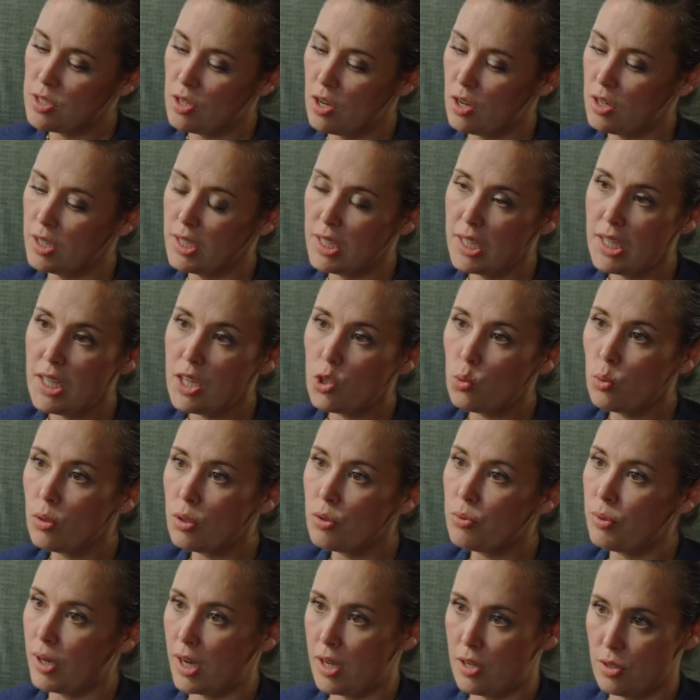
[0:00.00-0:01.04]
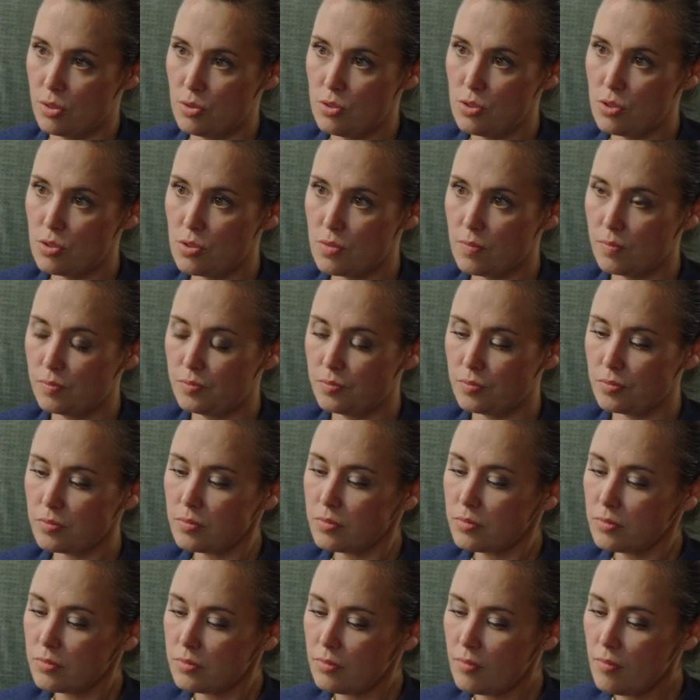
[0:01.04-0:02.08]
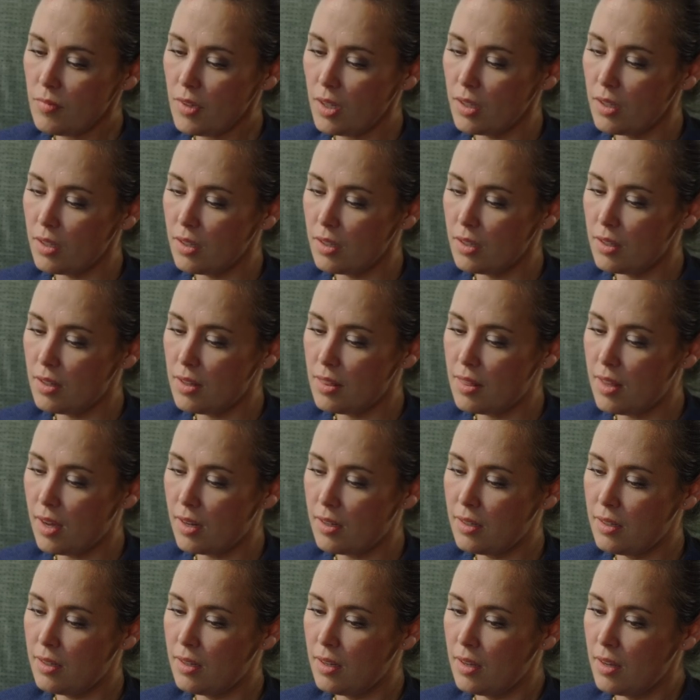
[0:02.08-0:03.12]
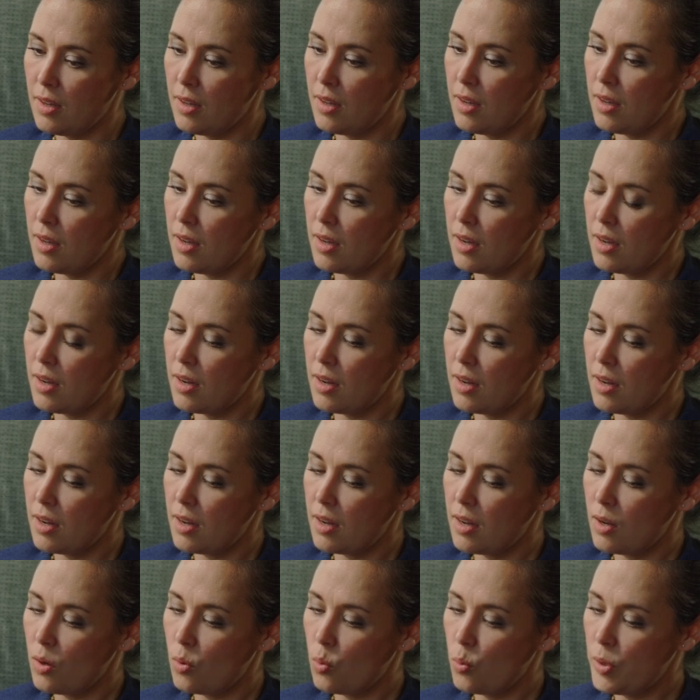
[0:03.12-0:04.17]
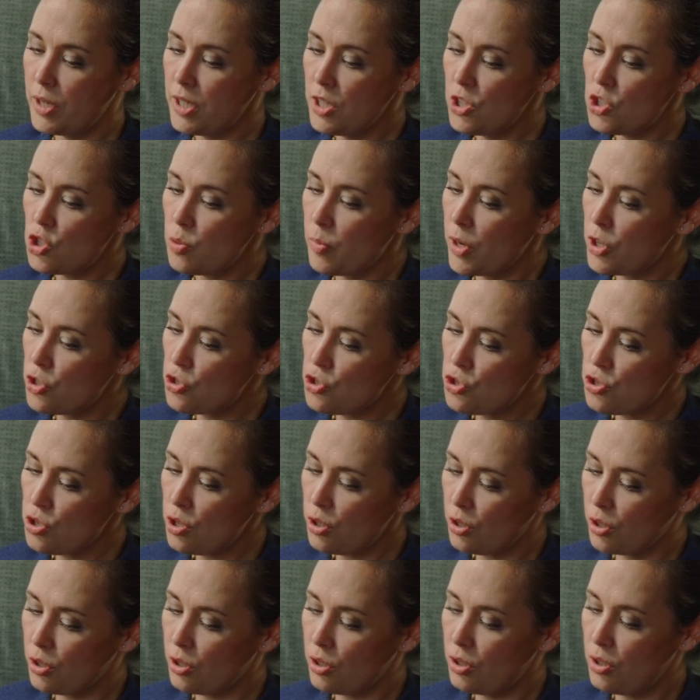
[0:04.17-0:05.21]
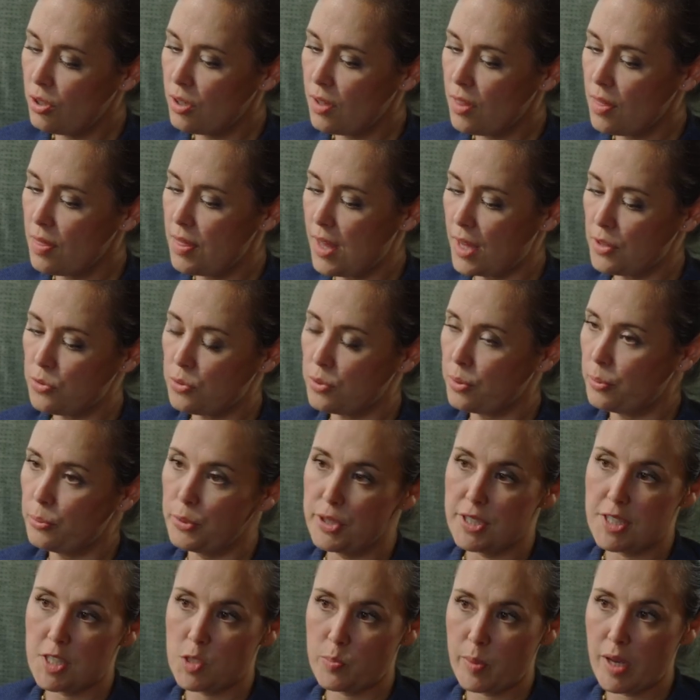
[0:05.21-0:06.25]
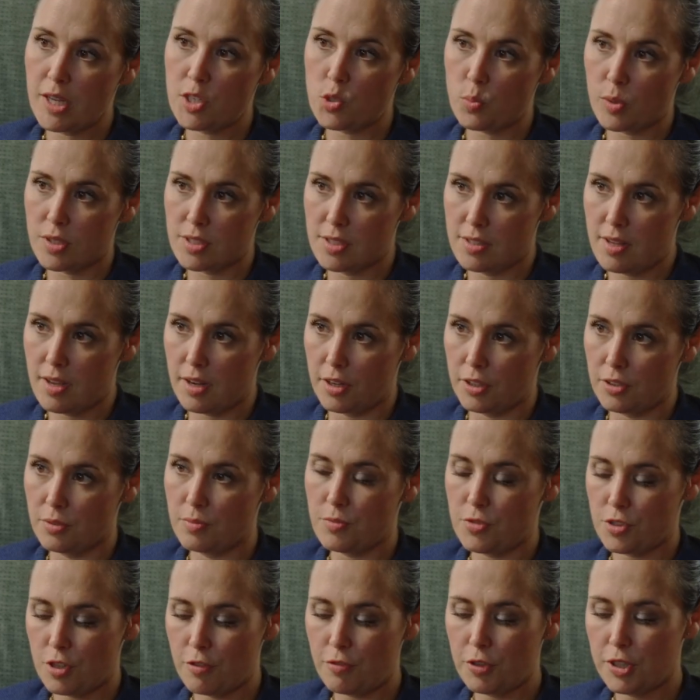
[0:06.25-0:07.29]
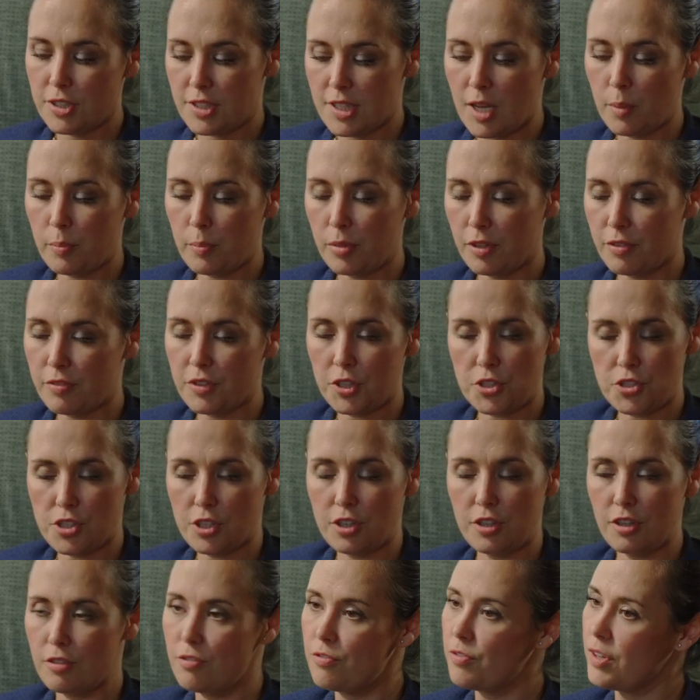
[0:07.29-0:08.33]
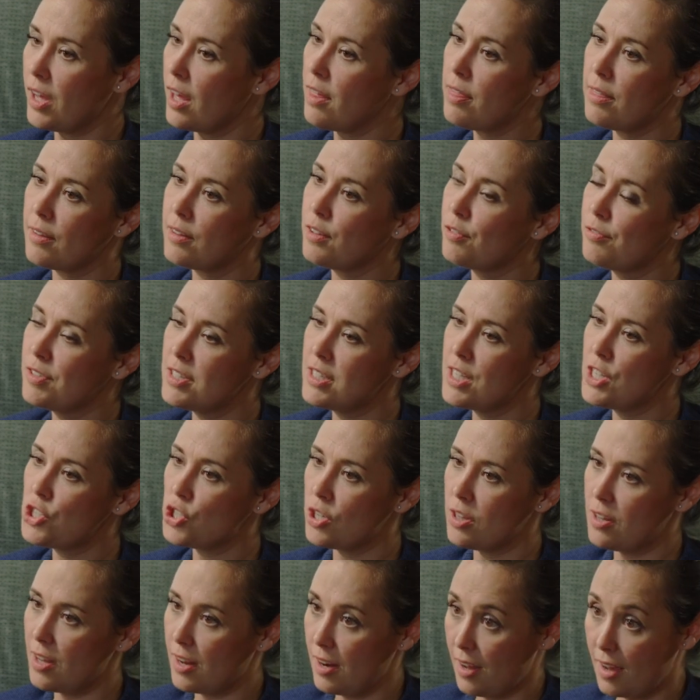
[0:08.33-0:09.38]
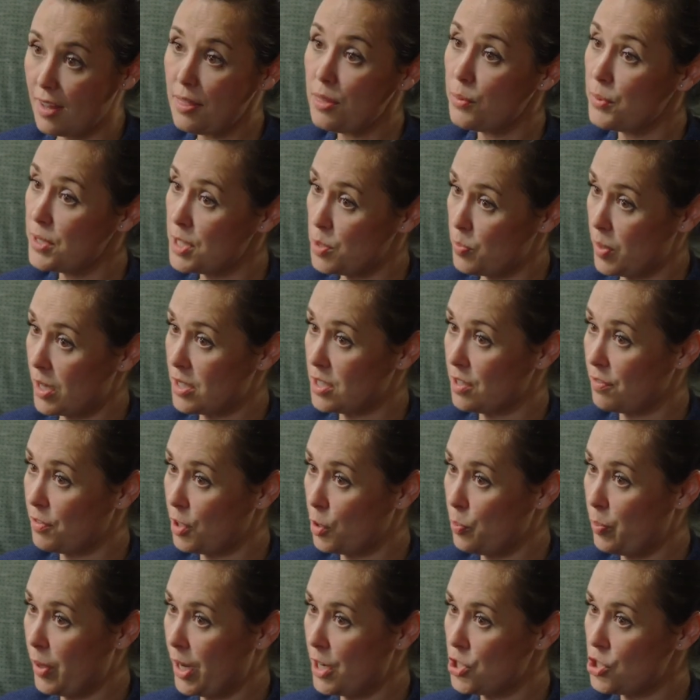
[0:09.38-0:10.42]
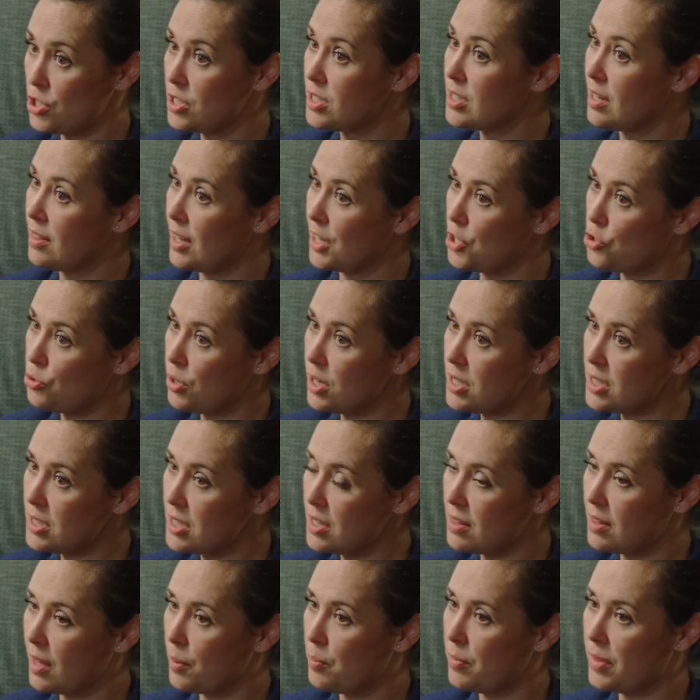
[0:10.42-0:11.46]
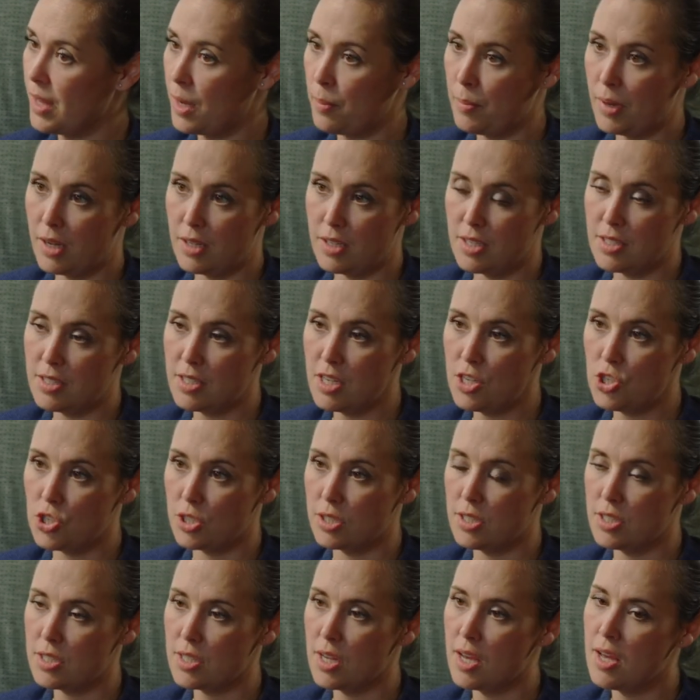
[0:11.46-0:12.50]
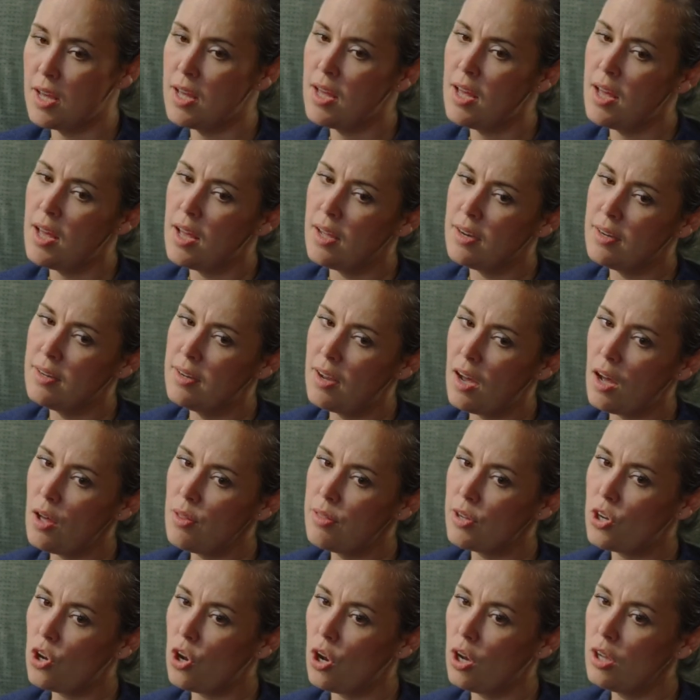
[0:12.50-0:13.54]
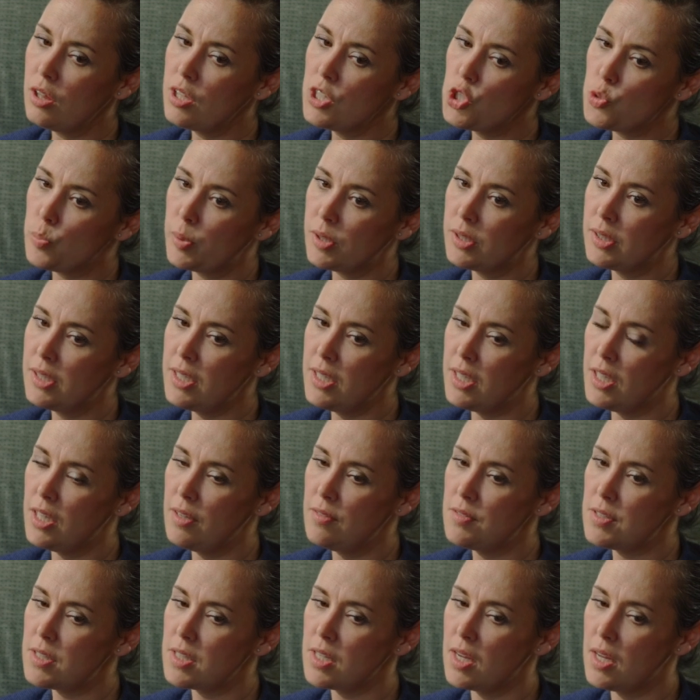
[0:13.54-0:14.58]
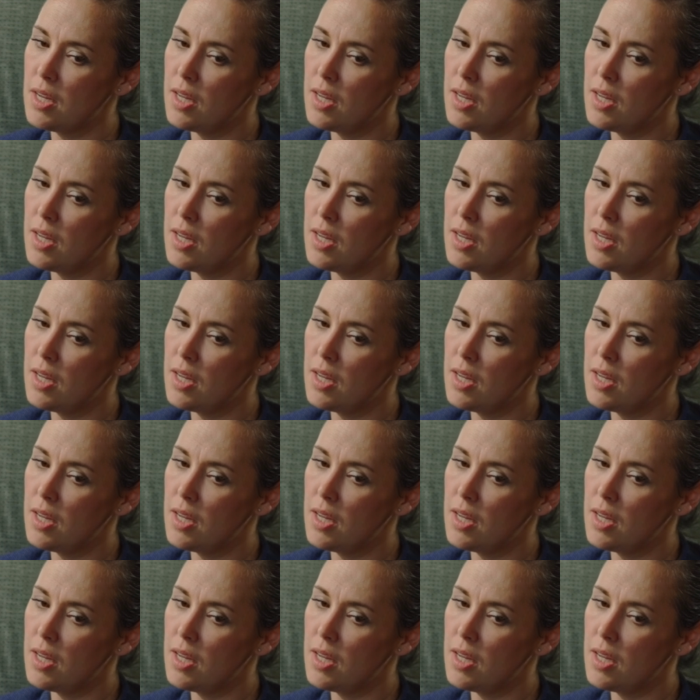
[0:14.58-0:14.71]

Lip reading: not on equal grounds, then we need to make sure that the respect was there. So, for example, if there's a good ethical physician that had the respect of their patients and they trusted them, they made decisions. Now the college believes